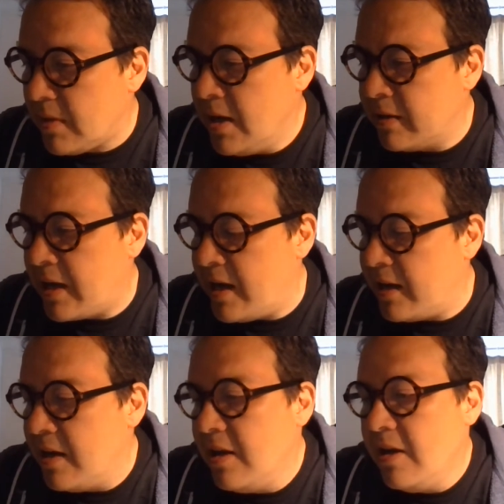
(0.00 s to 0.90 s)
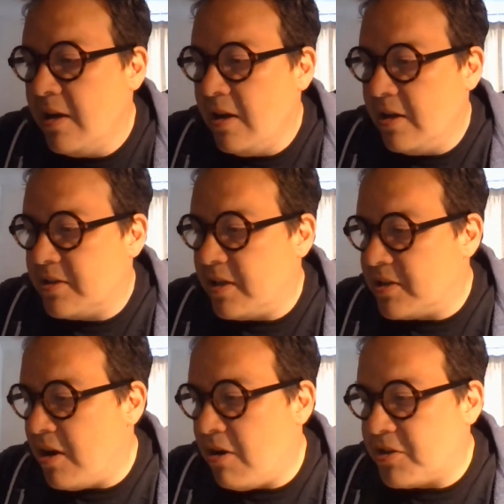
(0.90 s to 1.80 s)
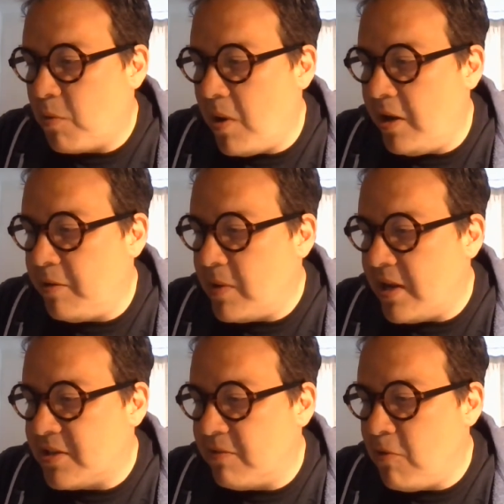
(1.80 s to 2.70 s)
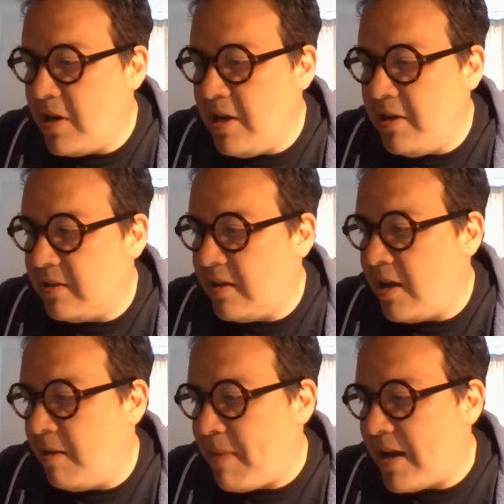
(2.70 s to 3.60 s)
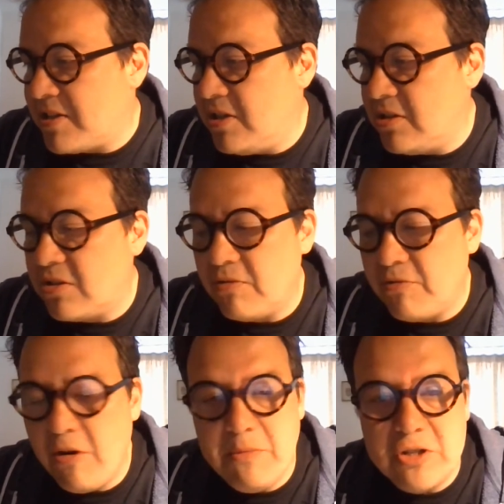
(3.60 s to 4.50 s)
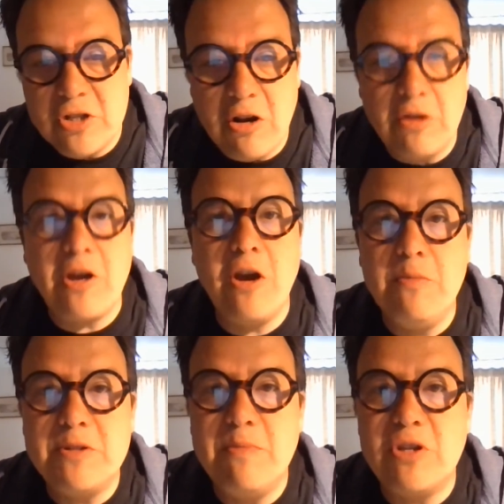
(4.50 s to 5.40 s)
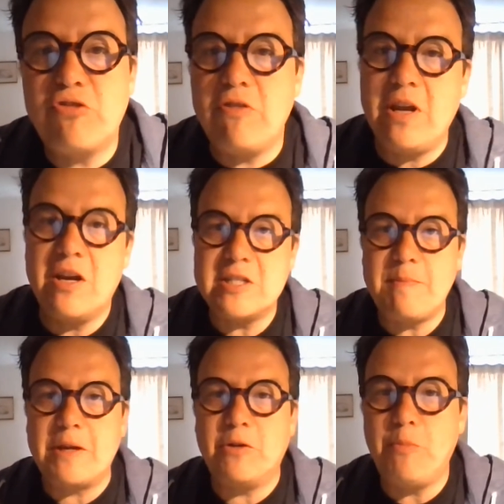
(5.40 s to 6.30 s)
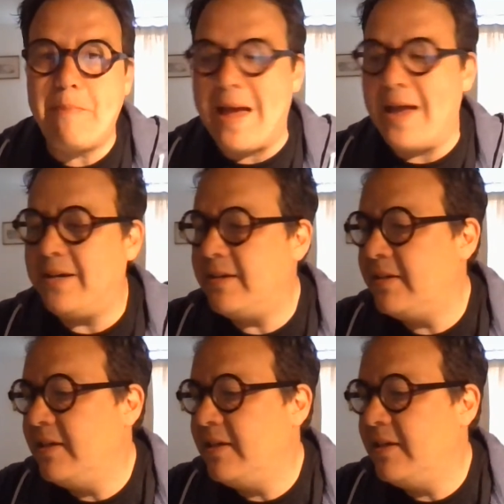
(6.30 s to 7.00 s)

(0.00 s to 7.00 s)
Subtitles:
Okay, so task 1, we had to read a passage from the Sherlock Holmes mystery, A Speckled Band,